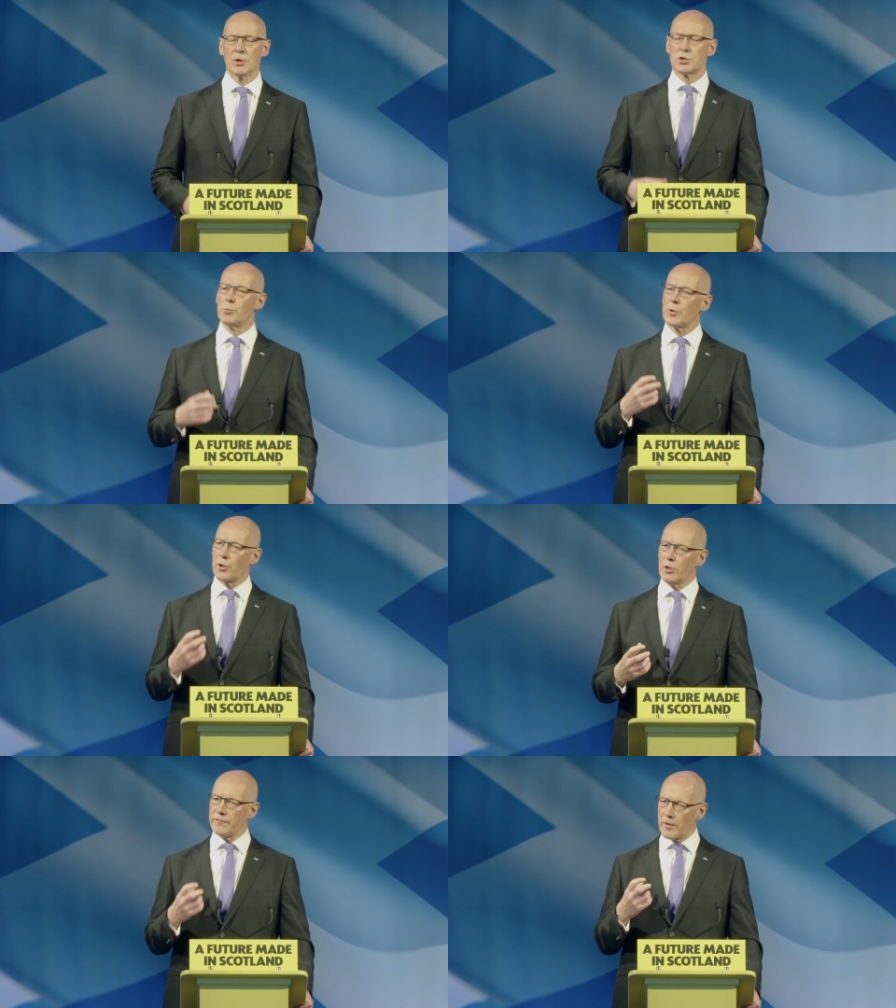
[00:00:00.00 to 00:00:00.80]
So with
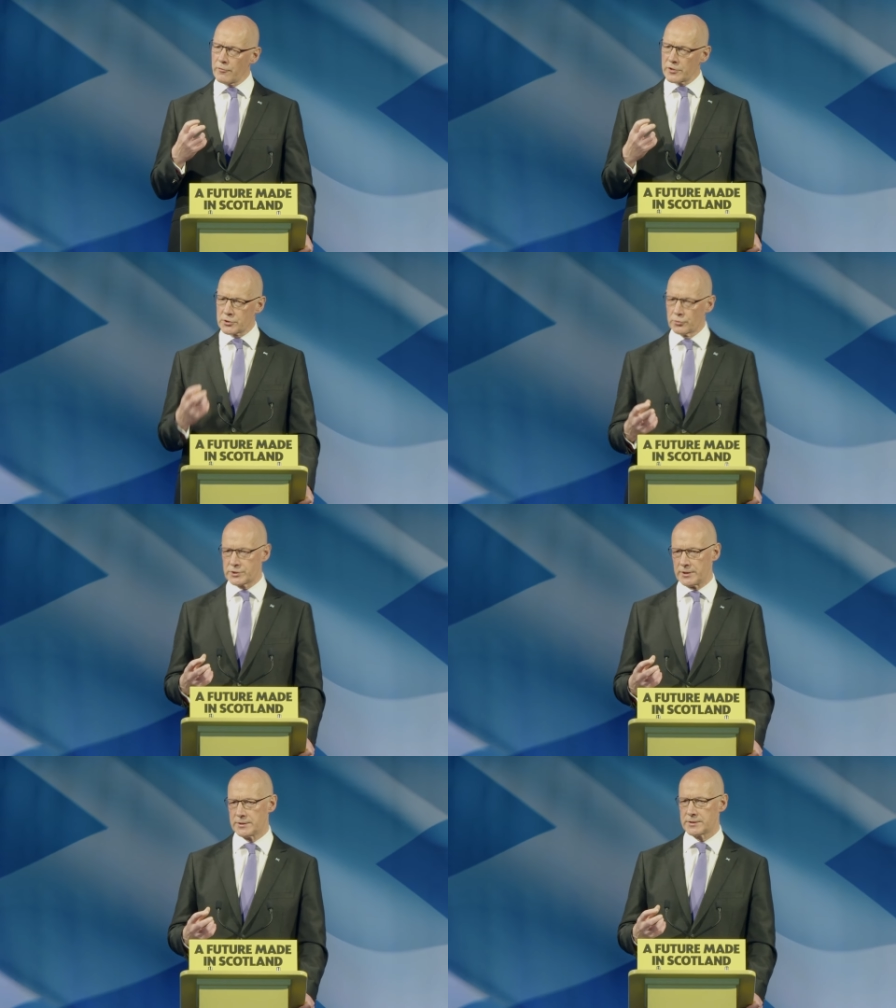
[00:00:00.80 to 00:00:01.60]
all of our
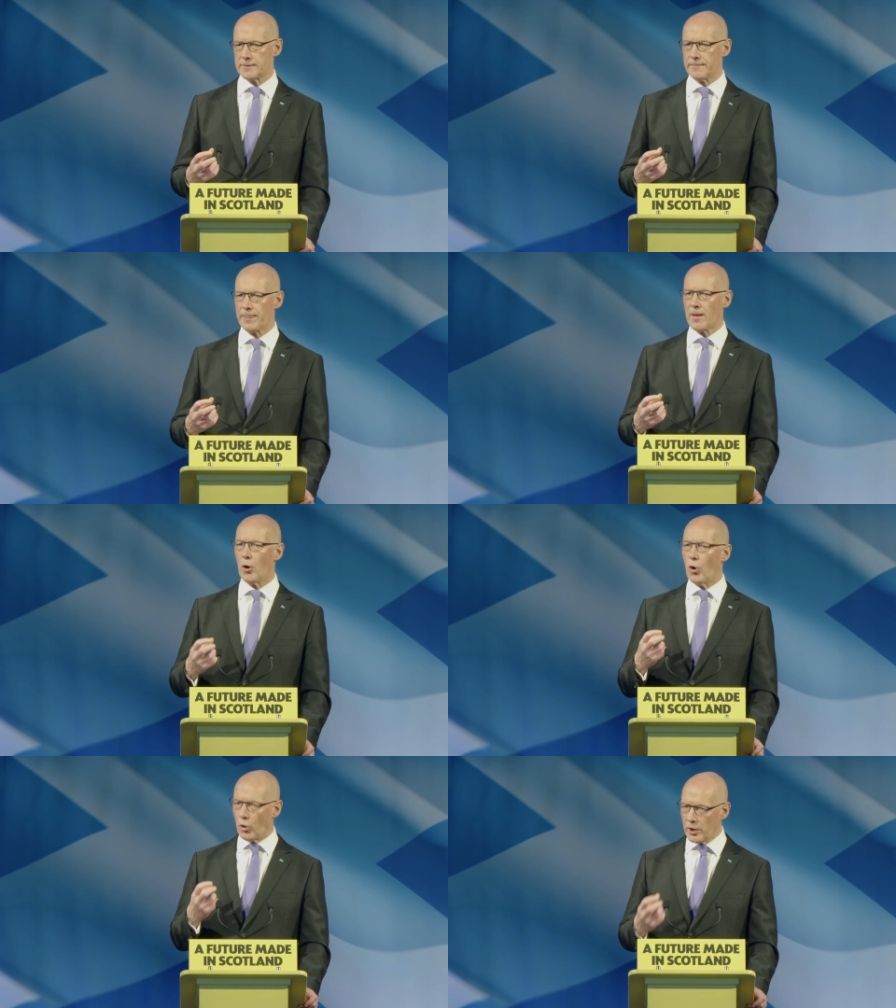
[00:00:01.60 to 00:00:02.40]
resources,
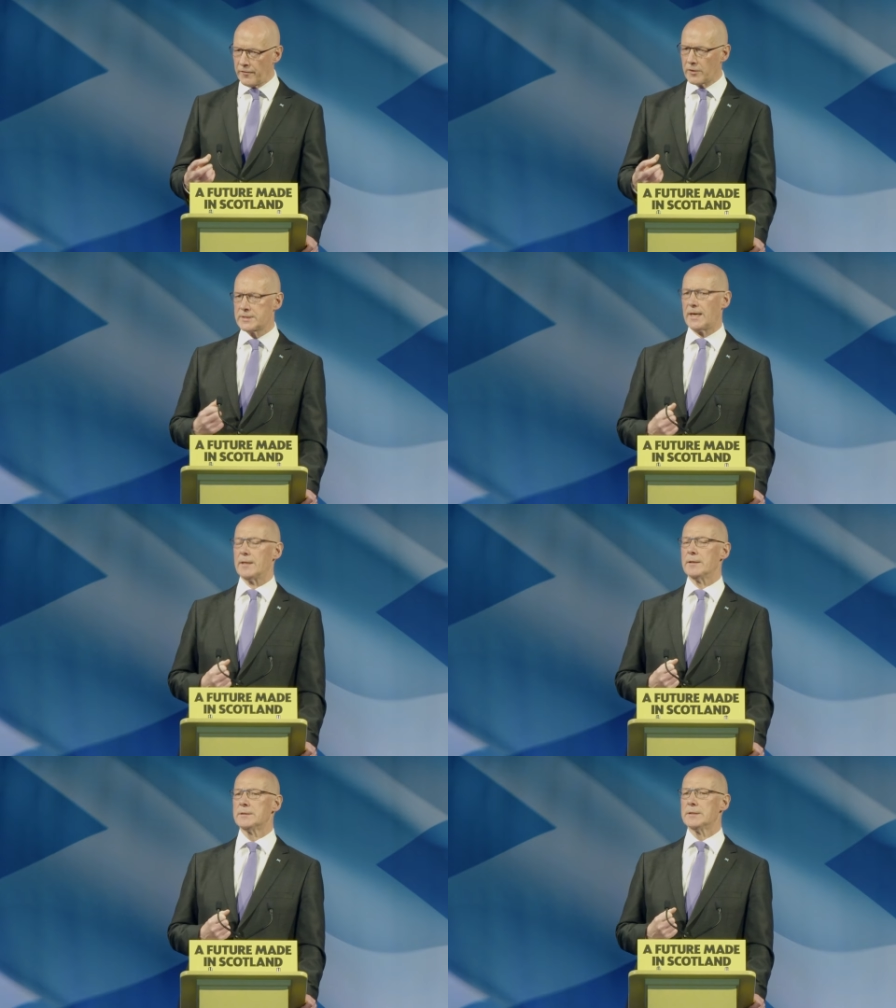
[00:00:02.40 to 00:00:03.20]
all of our
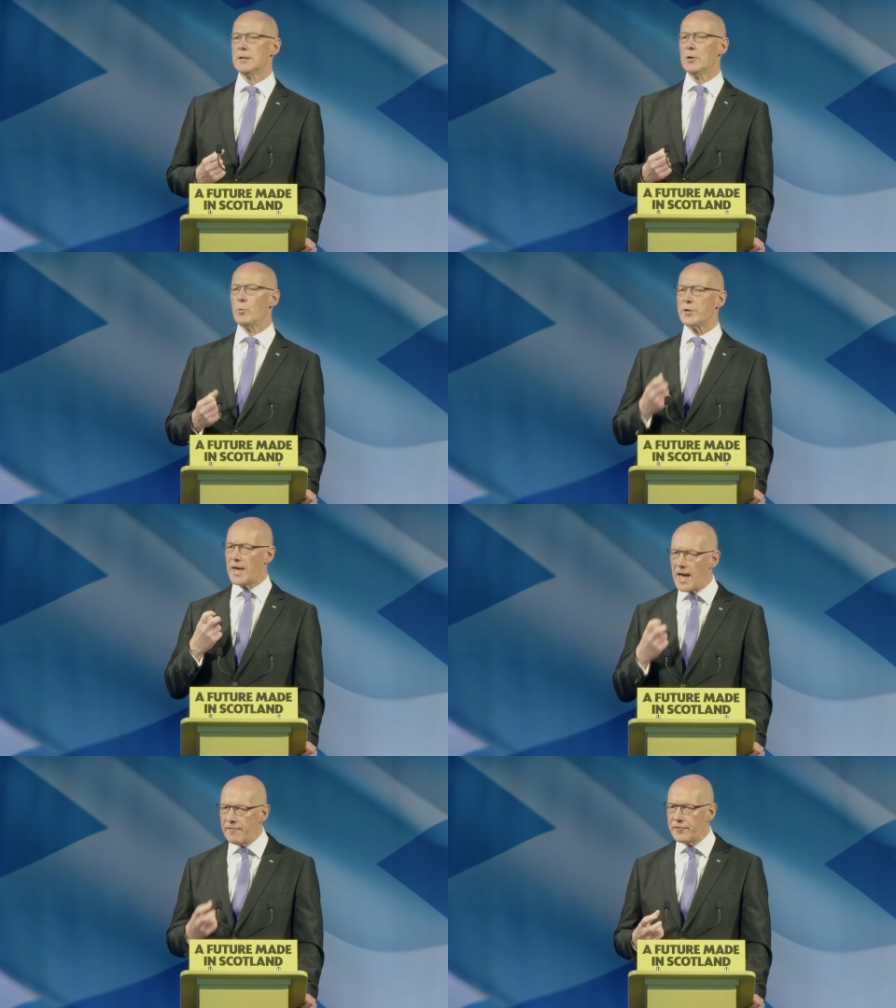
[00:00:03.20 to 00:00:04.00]
talent, with
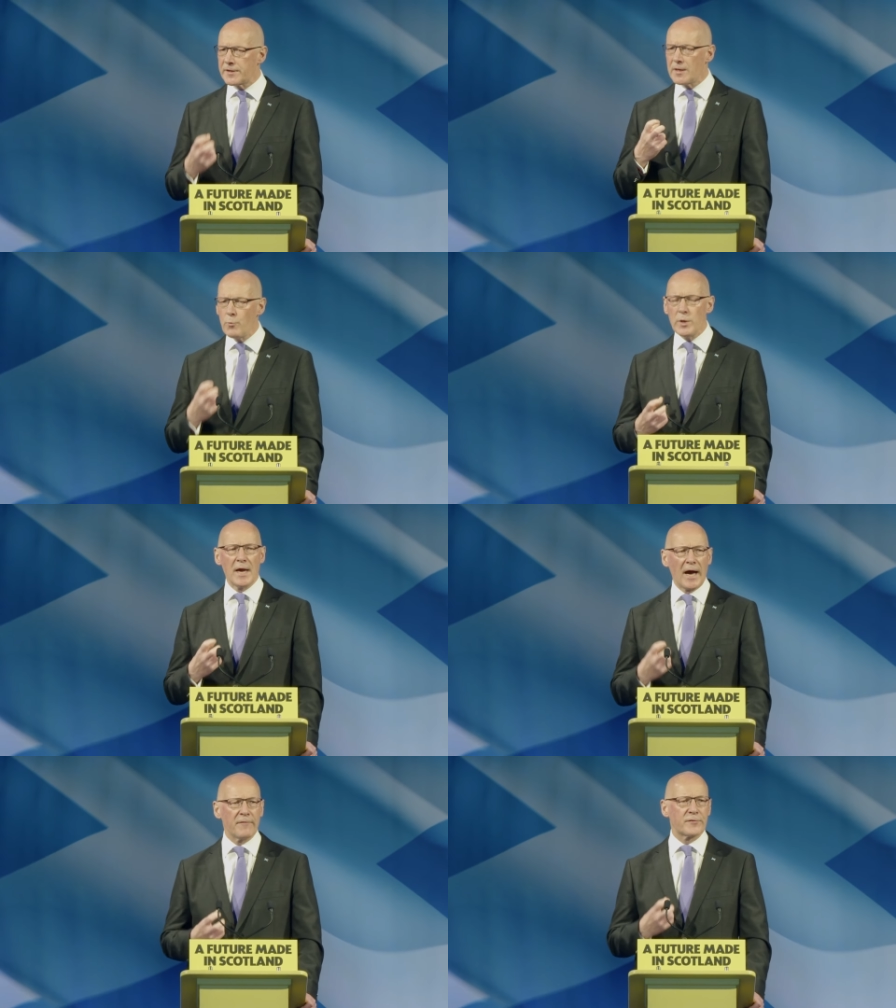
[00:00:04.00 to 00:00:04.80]
everything we
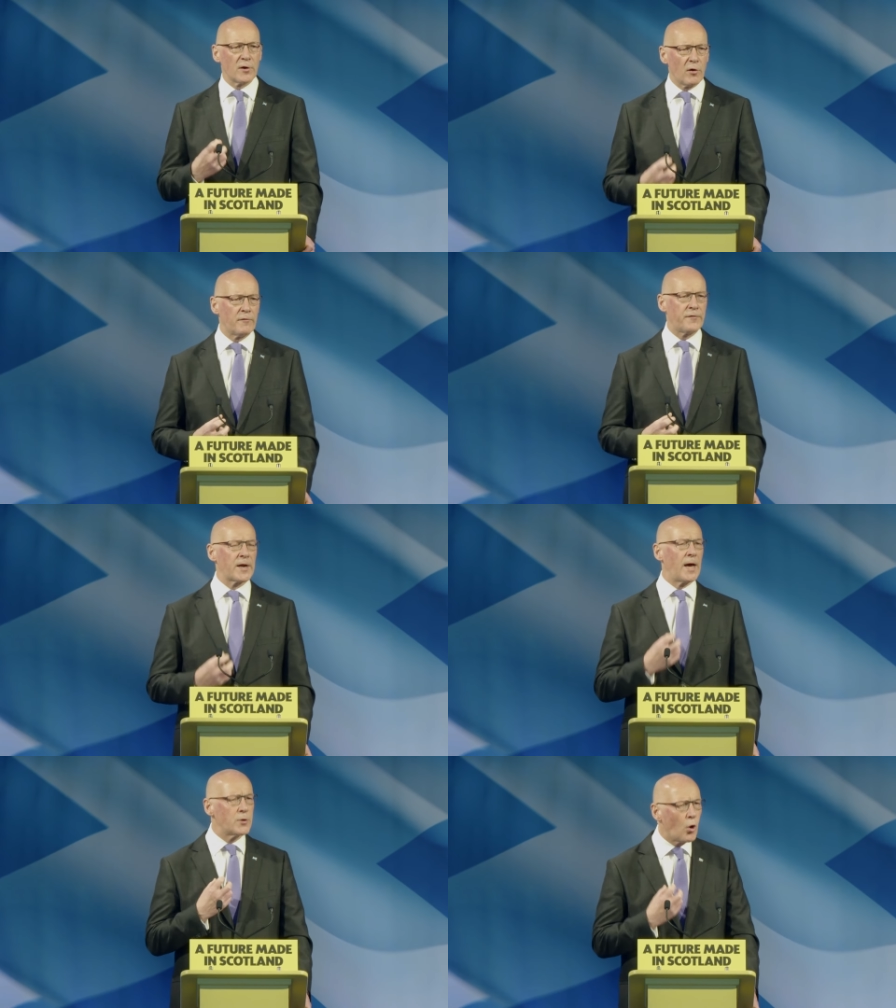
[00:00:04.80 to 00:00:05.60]
have to offer
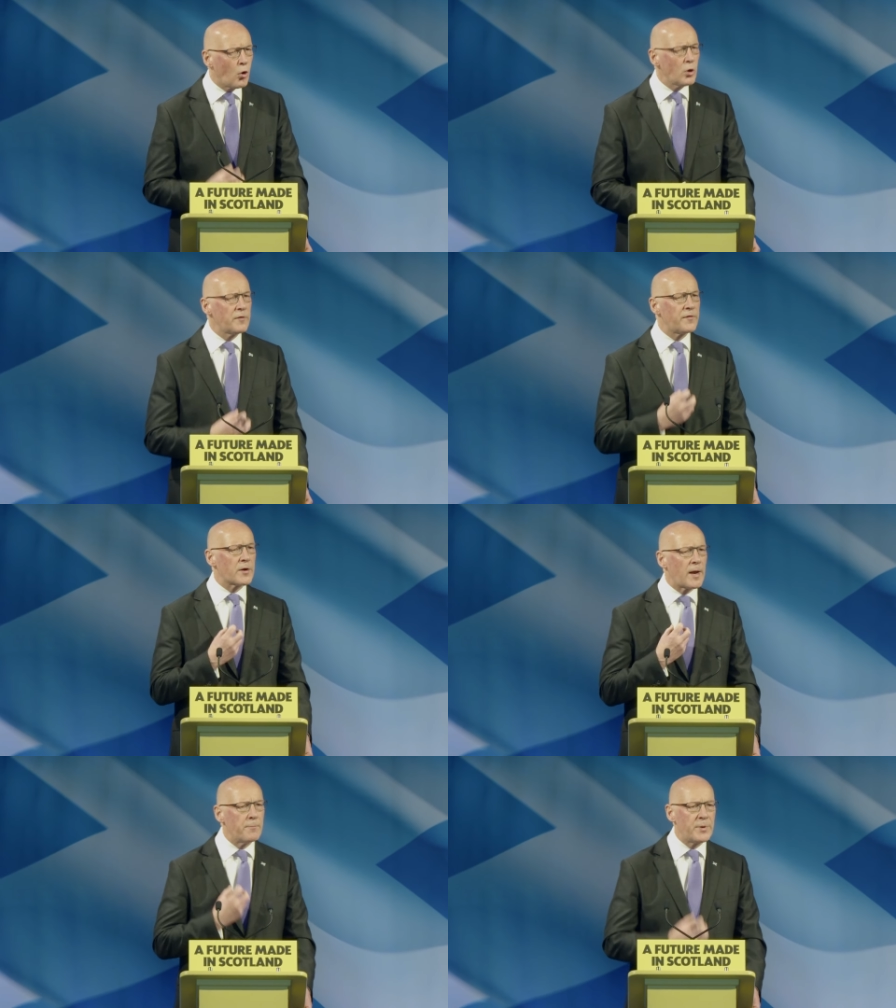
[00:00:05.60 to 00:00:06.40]
and all of
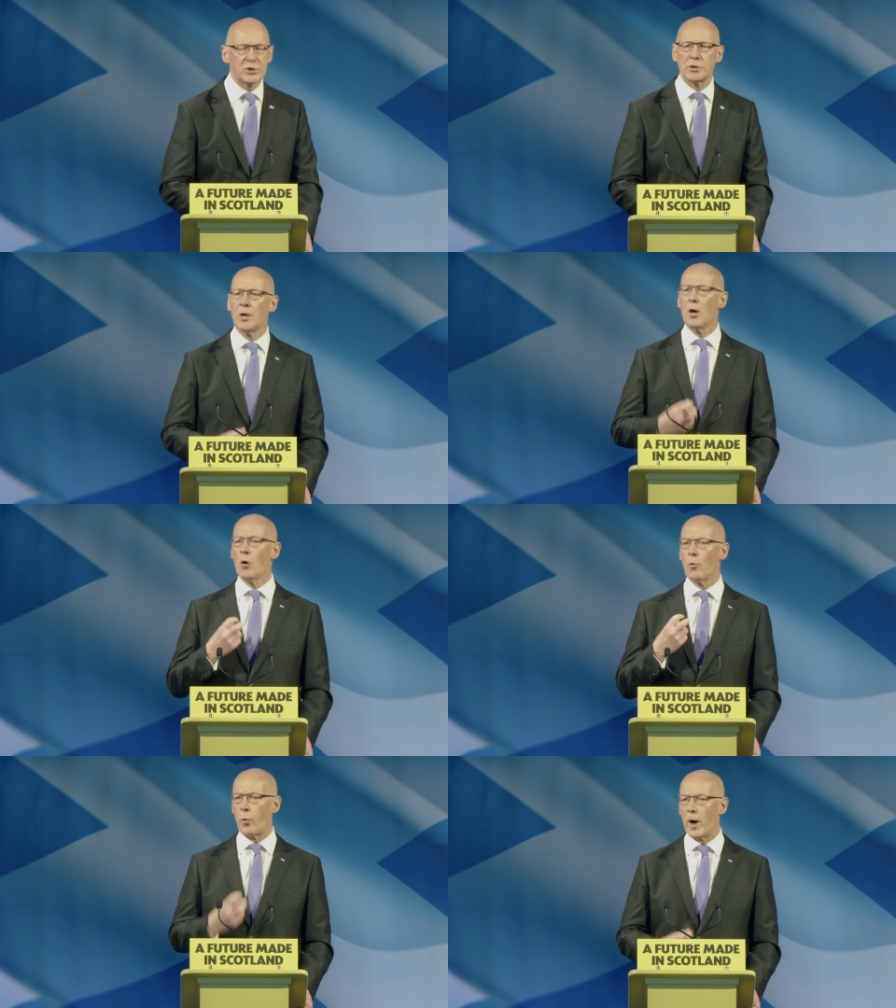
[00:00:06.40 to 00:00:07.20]
our ambition,
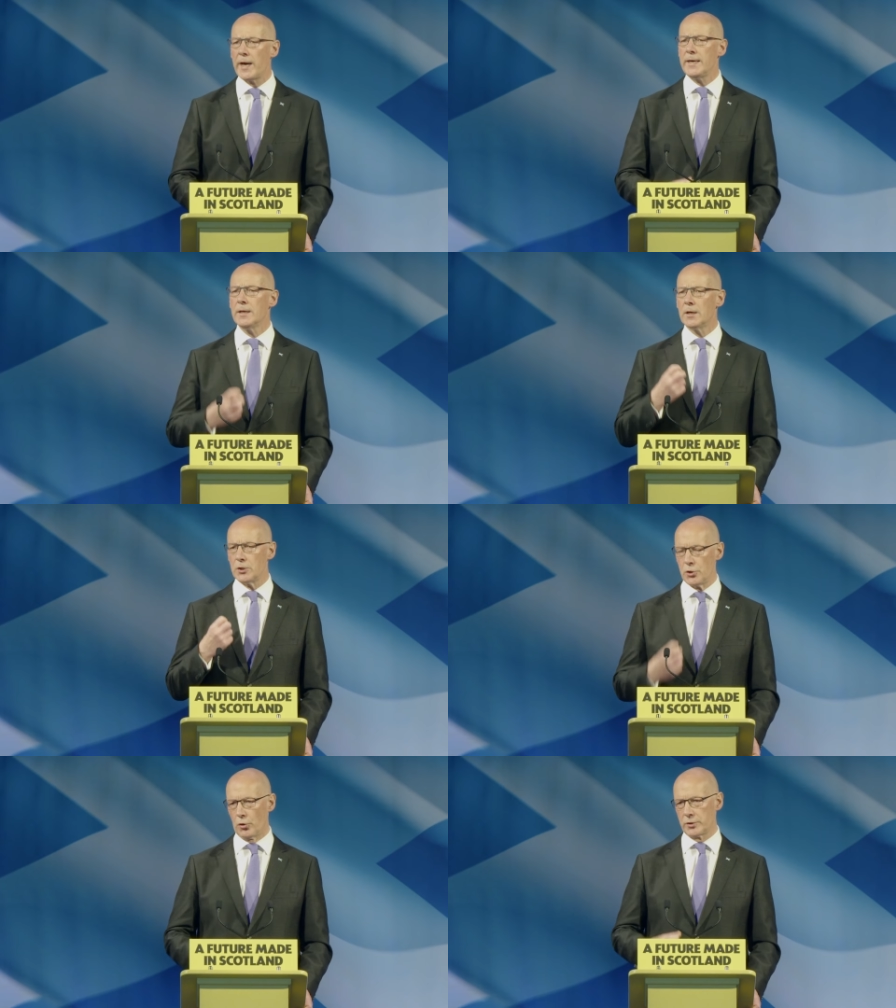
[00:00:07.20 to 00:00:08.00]
why
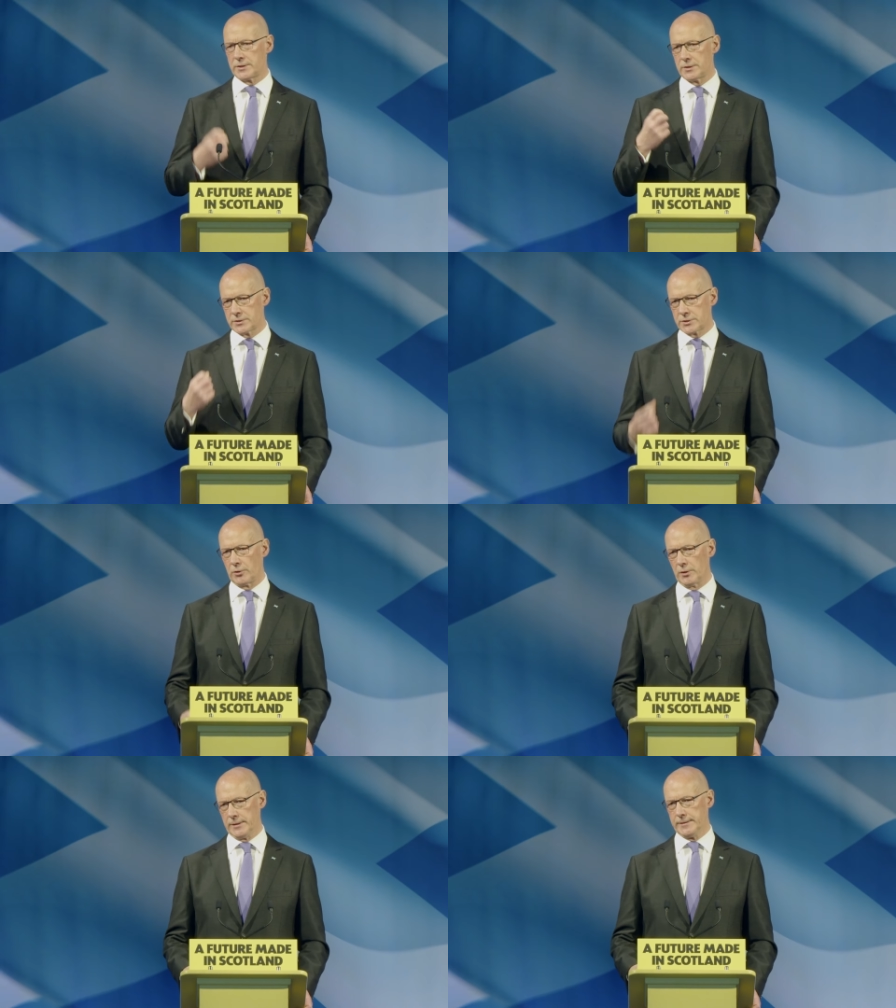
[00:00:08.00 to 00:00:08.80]
not
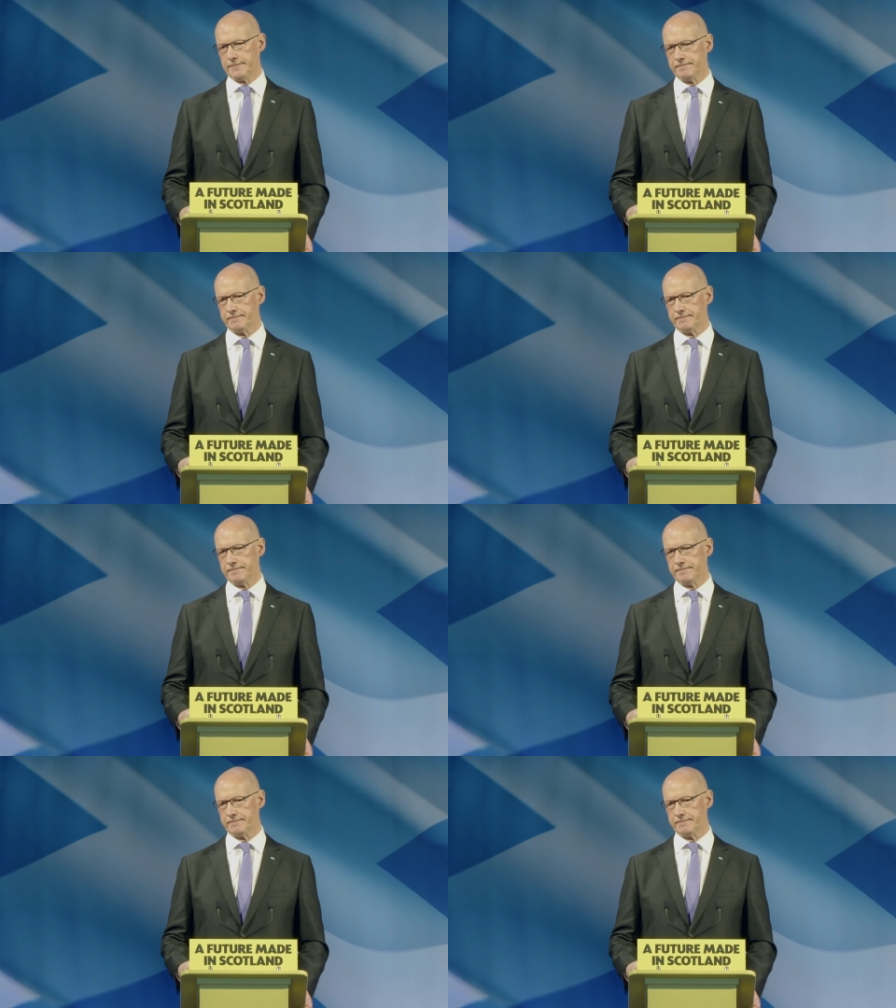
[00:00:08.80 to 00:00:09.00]
Scotland?